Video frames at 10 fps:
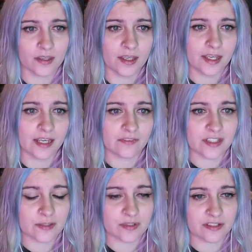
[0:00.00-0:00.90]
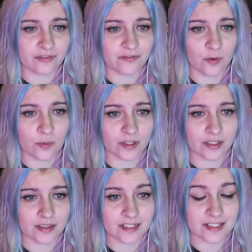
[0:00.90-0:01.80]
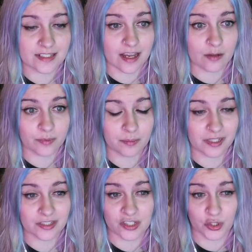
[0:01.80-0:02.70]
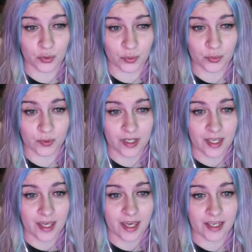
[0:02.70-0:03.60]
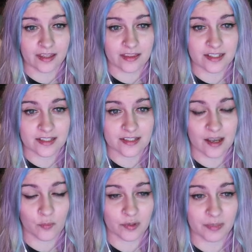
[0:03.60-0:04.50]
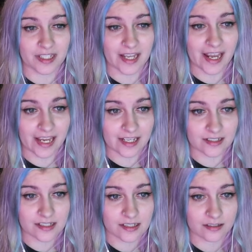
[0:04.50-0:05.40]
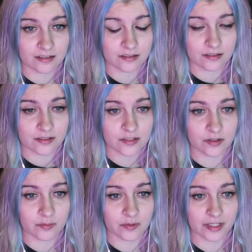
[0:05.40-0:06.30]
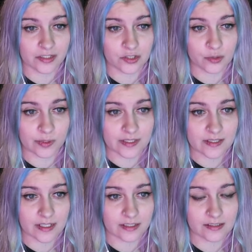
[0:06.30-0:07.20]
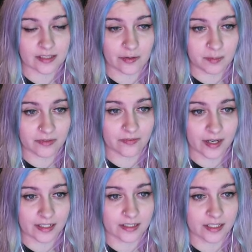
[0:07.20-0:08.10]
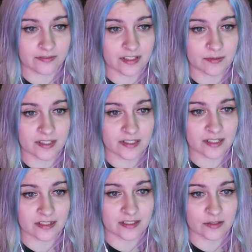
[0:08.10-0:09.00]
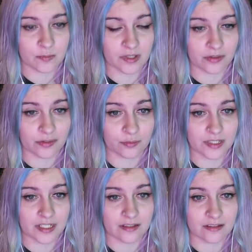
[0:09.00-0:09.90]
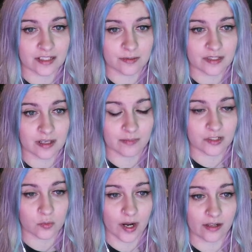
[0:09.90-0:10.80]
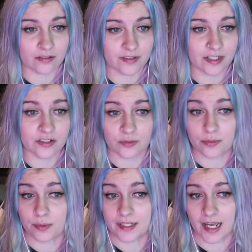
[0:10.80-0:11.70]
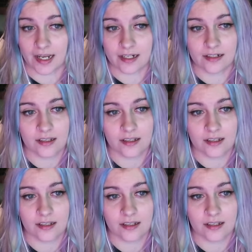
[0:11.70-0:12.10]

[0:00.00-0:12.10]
If this was a 4, this cell would be a 2, and then this sum would be an 8. So I'd do like a 2 and a 6. That would be fine. If this was a 6, this would be a 3, and then this would sum to 12. I could do 3, 9.